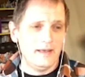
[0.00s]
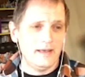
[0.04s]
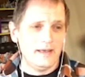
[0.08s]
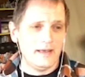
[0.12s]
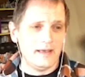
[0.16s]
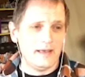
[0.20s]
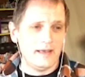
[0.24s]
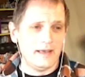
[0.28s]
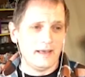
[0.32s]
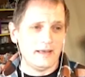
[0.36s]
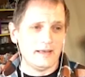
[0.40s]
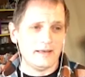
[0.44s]

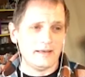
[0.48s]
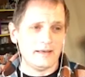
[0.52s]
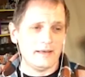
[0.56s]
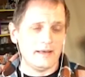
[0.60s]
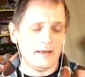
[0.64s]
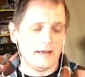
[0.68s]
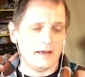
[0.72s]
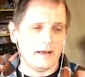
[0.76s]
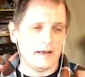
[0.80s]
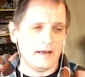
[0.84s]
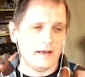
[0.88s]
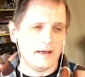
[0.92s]
And
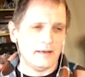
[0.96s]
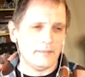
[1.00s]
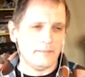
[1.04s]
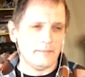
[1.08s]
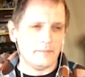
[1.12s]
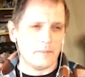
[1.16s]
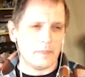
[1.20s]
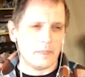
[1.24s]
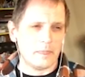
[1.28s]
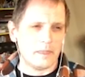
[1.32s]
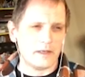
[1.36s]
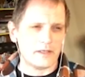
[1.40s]
I
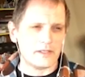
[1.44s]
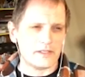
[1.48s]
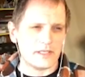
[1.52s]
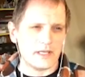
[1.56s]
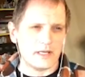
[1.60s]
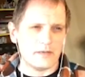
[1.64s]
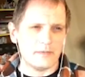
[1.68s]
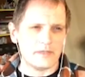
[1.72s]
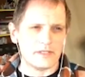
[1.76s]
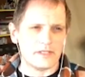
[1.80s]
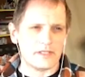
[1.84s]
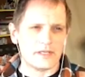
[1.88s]

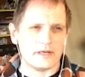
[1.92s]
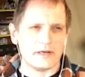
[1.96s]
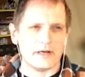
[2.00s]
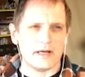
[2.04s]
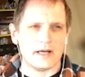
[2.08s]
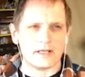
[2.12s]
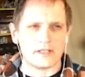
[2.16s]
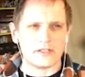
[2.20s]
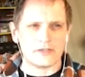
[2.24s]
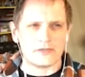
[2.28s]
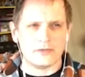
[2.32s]
stayed with Xerox